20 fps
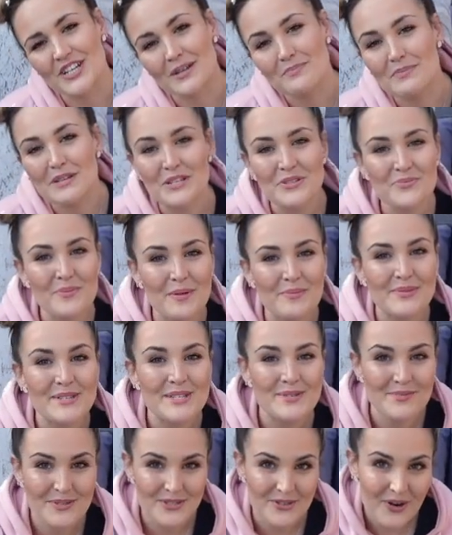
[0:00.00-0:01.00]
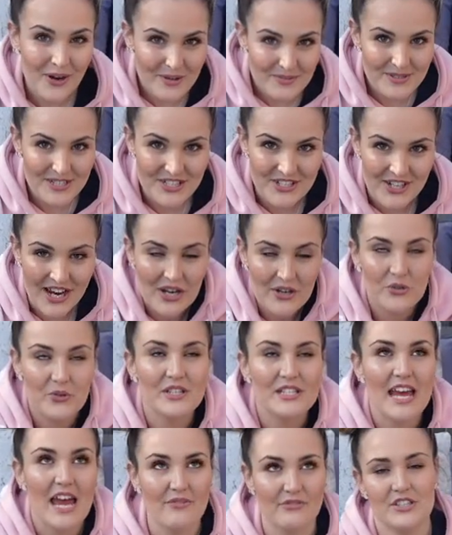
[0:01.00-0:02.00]
Please remember to subscribe to the channel
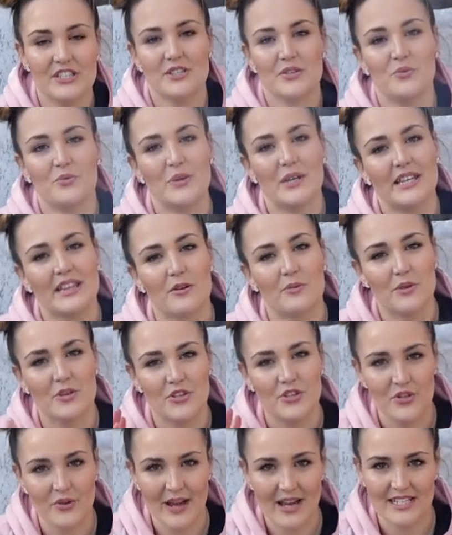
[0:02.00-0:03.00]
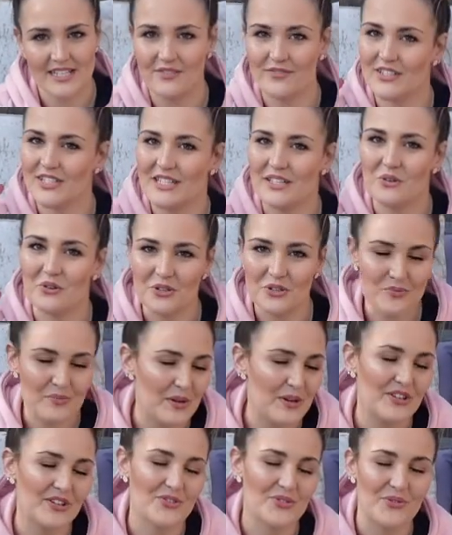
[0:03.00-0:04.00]
because every single week there'll be a new activity or
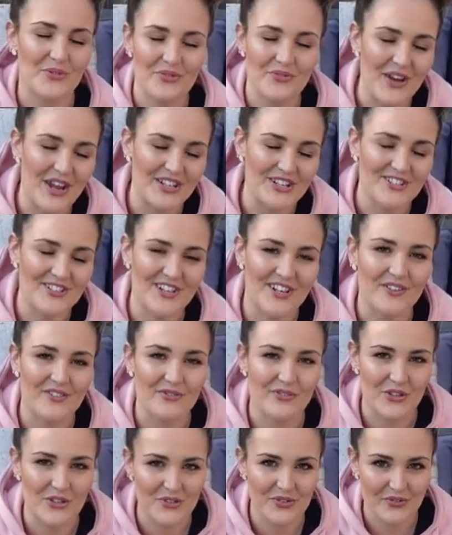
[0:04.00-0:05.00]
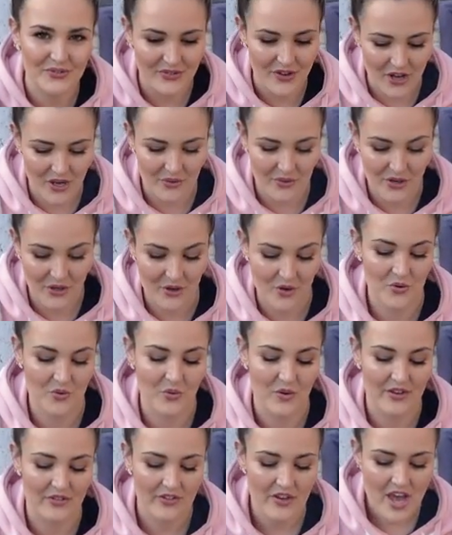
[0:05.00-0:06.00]
experience or adventure for you to follow along
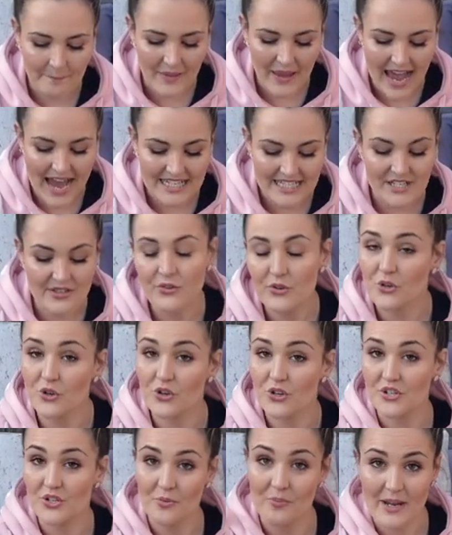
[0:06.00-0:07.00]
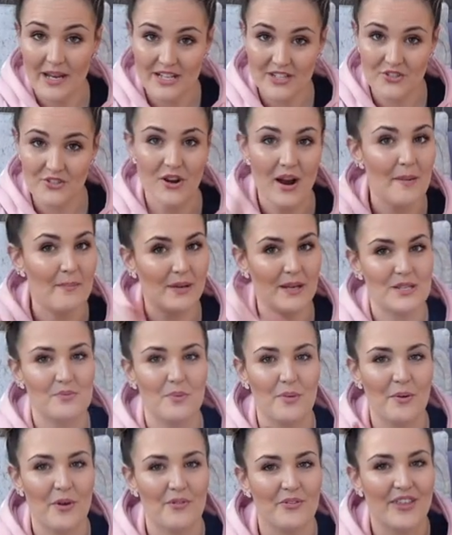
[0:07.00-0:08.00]
with. And if you're not already on my Instagram, please
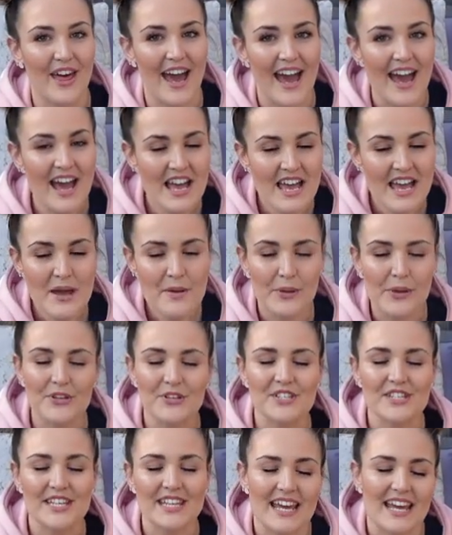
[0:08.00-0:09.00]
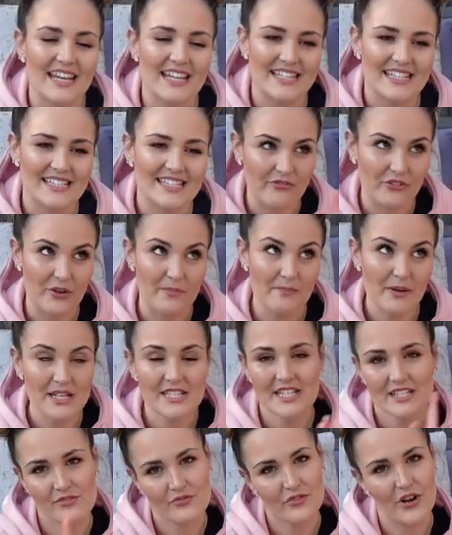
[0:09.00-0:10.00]
pop over there because there is every
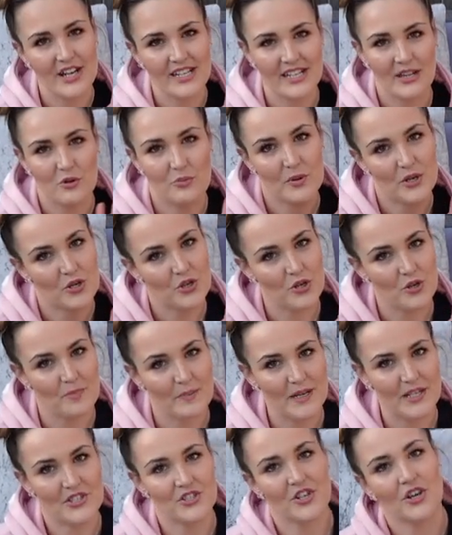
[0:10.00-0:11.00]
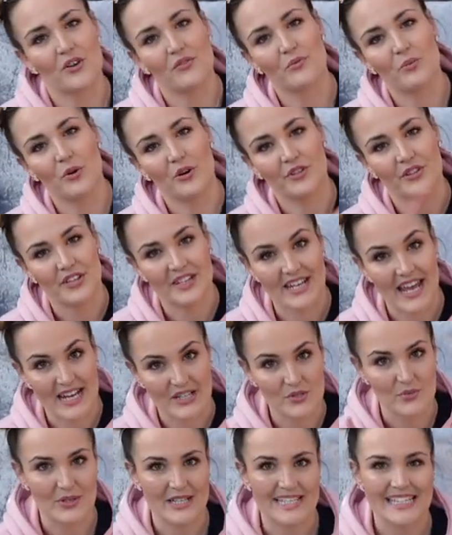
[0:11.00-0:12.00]
Monday to Friday there'll be a new picture of what
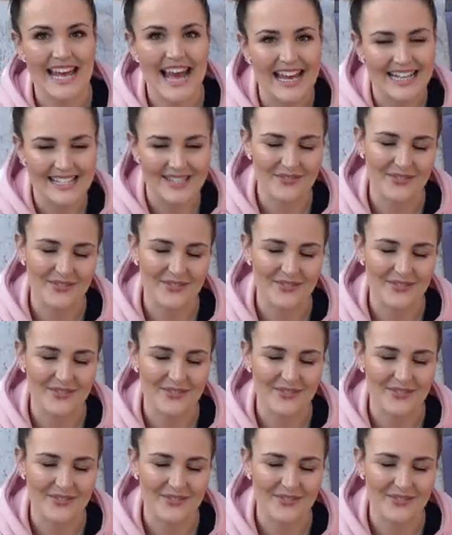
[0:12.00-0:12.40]
next week's activity is.